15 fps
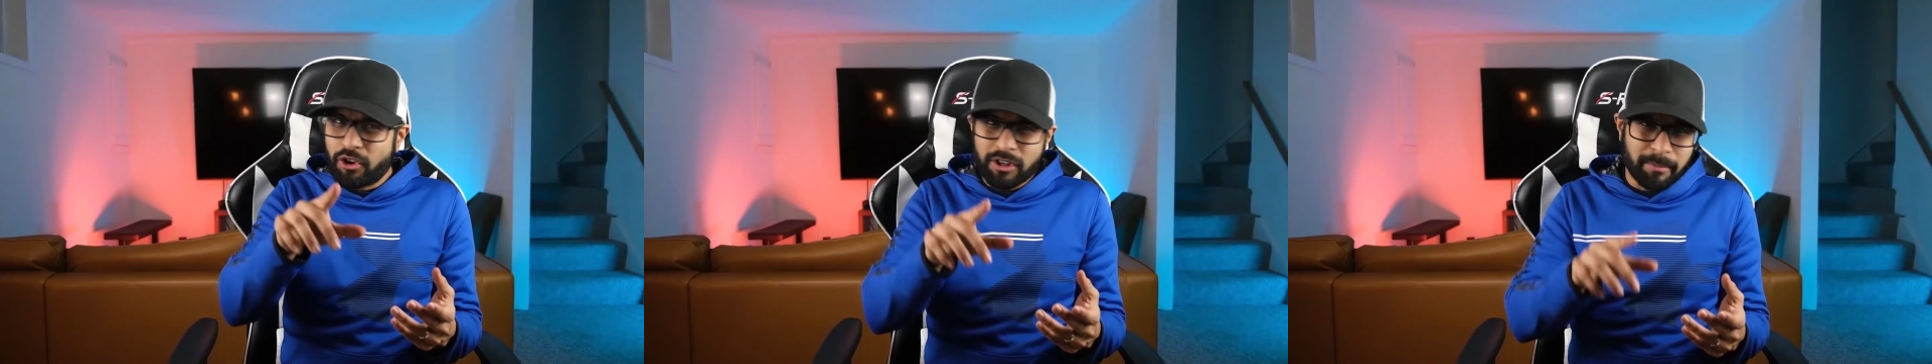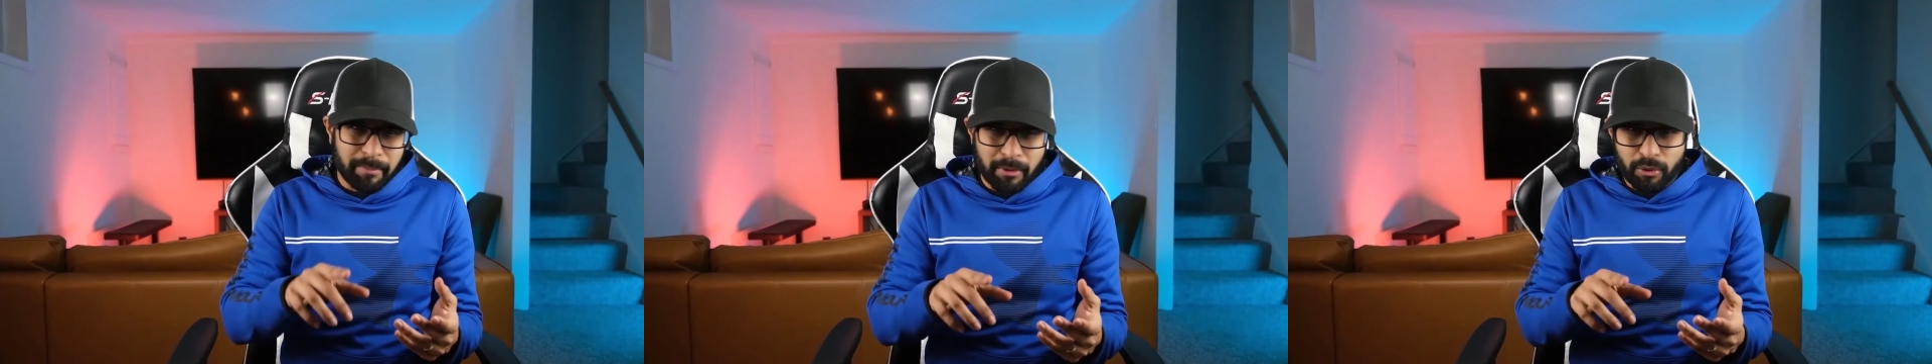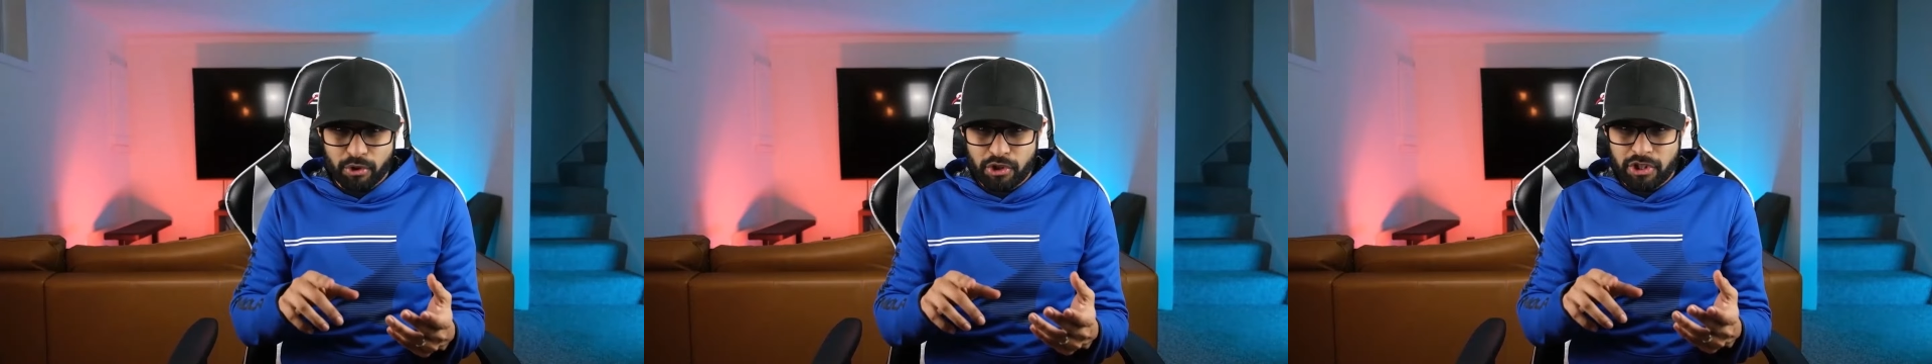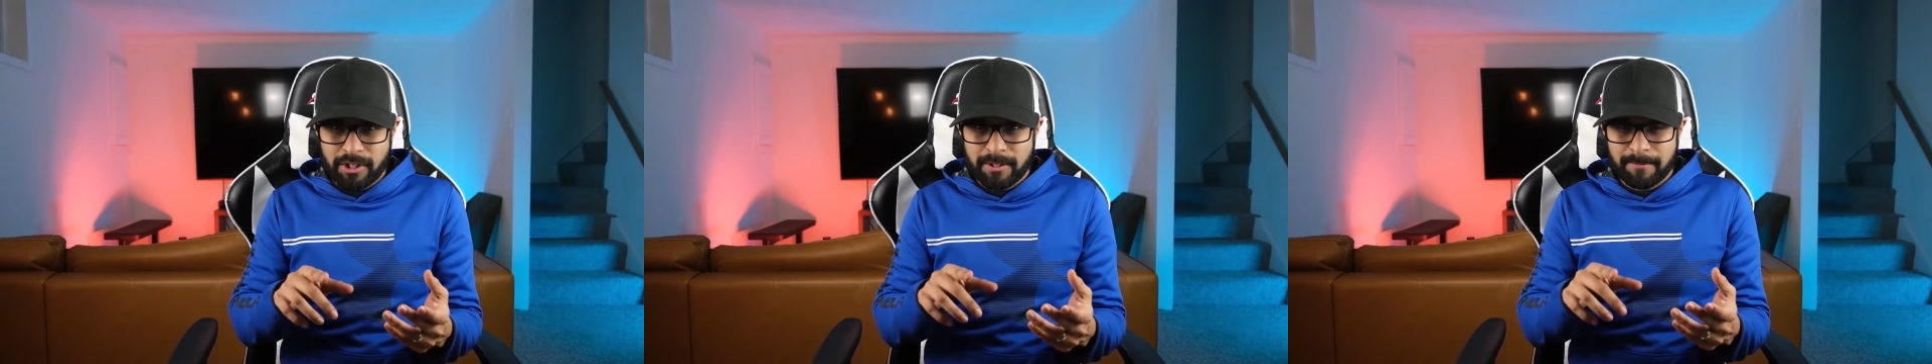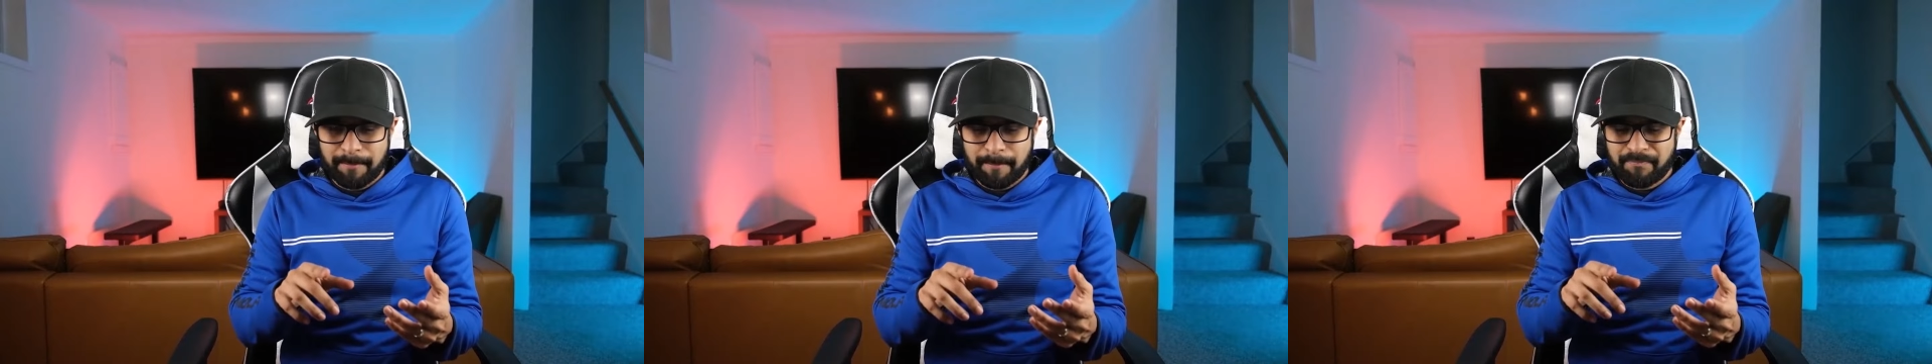approach.
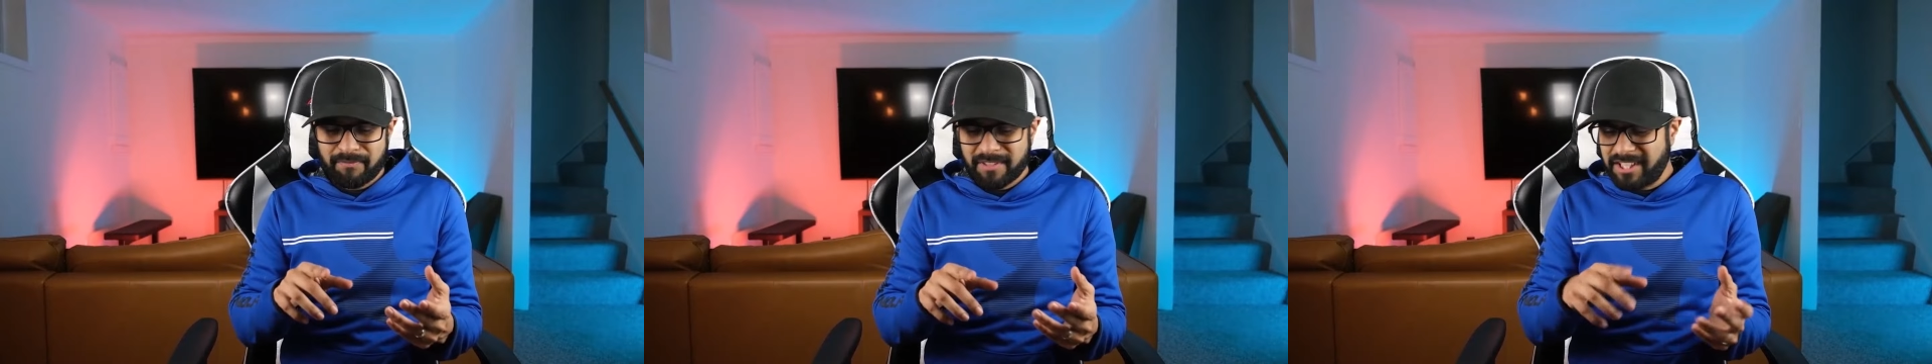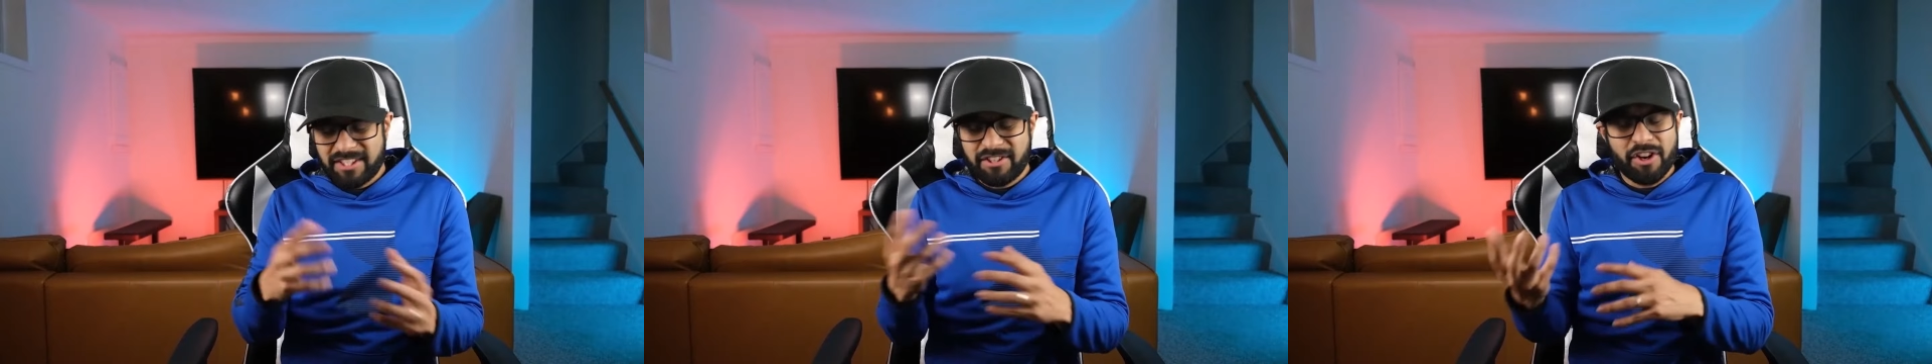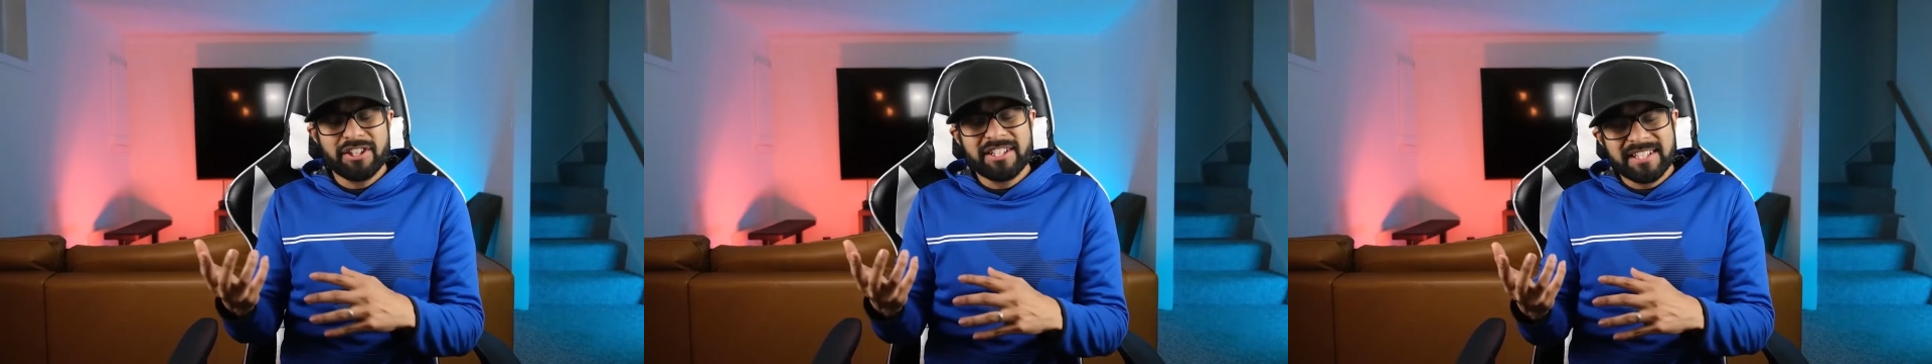It's not just